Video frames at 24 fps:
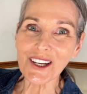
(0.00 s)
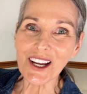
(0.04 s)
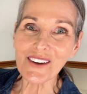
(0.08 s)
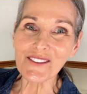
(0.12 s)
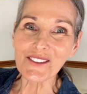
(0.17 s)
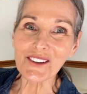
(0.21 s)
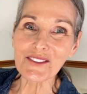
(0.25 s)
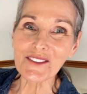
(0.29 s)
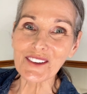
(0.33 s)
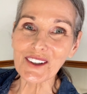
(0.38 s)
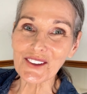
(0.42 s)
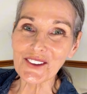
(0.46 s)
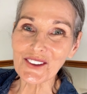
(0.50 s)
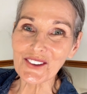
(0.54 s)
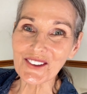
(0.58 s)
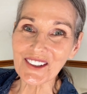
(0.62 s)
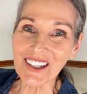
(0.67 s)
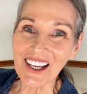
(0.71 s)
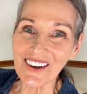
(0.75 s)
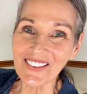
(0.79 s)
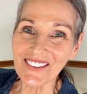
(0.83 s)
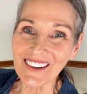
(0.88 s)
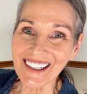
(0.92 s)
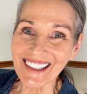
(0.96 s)
you have your filters
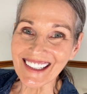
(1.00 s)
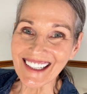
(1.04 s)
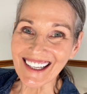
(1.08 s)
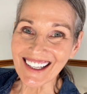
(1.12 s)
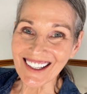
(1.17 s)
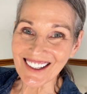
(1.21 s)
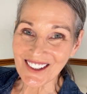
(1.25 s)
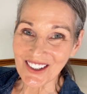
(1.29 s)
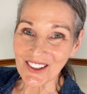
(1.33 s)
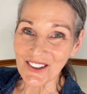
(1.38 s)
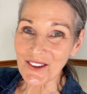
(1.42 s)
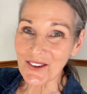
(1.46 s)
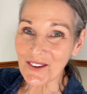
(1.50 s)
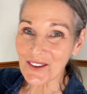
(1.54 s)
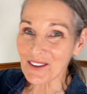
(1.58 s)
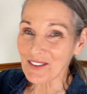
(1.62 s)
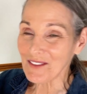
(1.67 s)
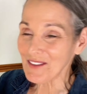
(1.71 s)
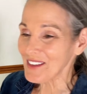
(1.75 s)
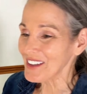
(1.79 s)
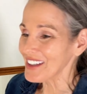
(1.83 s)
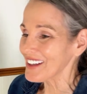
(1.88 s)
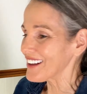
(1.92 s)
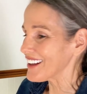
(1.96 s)
out right now so you can
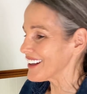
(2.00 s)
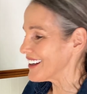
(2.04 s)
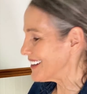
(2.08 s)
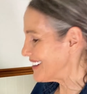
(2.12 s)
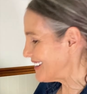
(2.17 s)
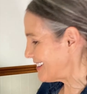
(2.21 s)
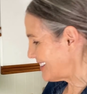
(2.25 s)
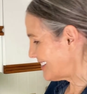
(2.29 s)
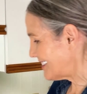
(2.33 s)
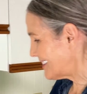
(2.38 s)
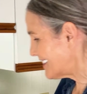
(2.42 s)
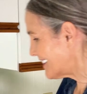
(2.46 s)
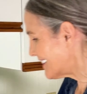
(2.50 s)
feel it.